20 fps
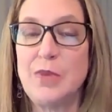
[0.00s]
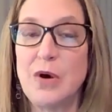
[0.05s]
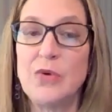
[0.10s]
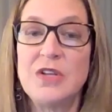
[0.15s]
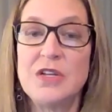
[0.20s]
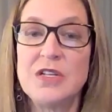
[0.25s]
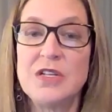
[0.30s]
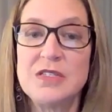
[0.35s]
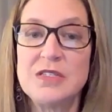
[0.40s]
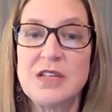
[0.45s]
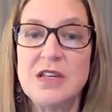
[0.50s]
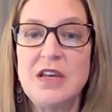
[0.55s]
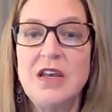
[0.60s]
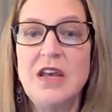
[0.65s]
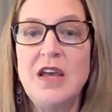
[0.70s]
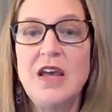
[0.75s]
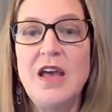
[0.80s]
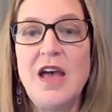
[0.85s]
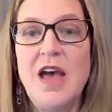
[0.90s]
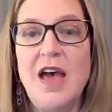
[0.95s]
bonus.
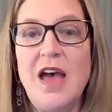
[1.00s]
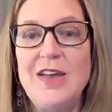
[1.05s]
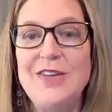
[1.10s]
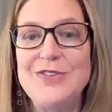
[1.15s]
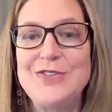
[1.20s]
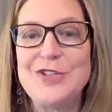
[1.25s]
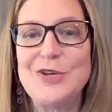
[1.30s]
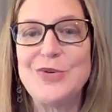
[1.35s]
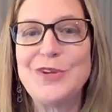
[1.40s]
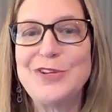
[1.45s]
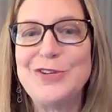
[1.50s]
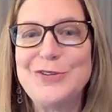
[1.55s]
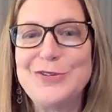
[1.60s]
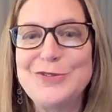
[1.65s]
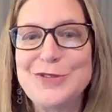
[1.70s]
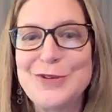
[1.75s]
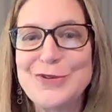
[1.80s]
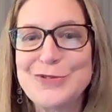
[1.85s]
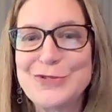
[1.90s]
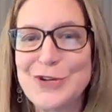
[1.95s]
And so we
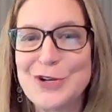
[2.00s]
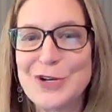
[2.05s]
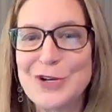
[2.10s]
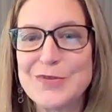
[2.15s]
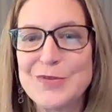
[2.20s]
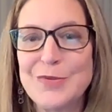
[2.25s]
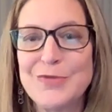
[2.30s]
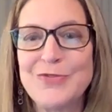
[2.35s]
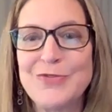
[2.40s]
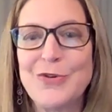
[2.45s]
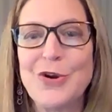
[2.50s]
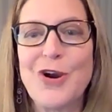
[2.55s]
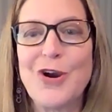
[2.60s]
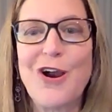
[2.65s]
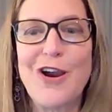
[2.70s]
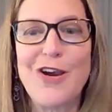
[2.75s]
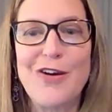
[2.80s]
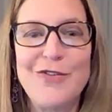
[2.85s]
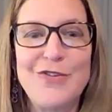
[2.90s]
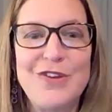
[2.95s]
use those terms before:
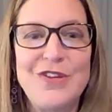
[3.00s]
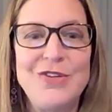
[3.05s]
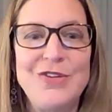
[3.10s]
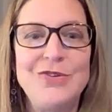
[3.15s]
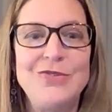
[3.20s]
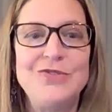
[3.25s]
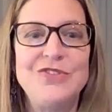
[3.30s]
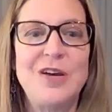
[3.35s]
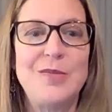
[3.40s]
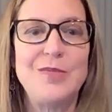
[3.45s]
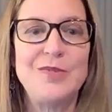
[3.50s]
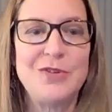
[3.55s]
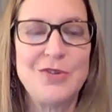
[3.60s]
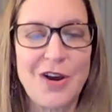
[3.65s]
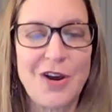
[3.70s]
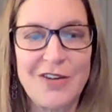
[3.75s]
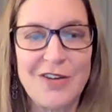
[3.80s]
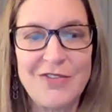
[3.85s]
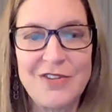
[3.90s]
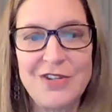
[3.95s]
RVU,
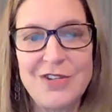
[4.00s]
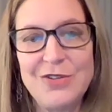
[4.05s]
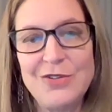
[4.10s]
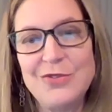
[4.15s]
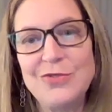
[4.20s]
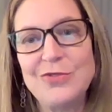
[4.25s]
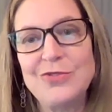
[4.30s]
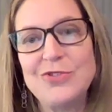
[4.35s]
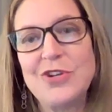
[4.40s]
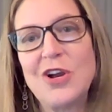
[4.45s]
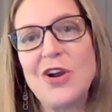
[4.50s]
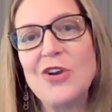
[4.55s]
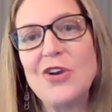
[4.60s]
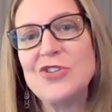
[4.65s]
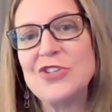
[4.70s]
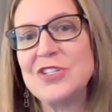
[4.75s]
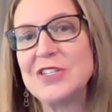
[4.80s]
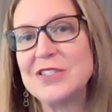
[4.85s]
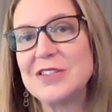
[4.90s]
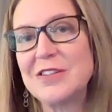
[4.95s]
WRVU,
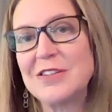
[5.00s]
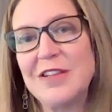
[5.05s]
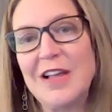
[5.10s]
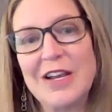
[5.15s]
charges,